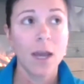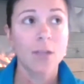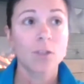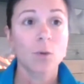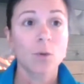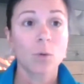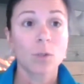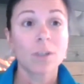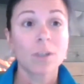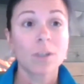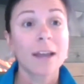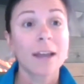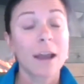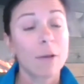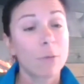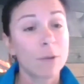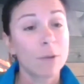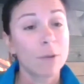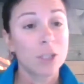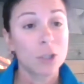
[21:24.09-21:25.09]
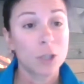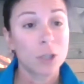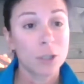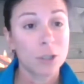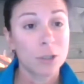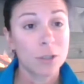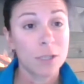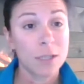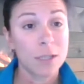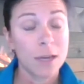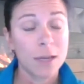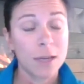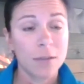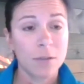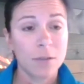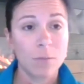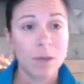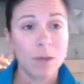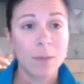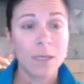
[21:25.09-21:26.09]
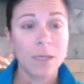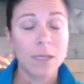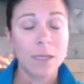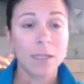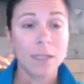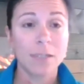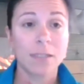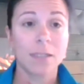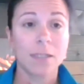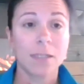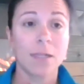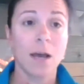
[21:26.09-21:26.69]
So we're looking at restructuring that. So maybe it isn't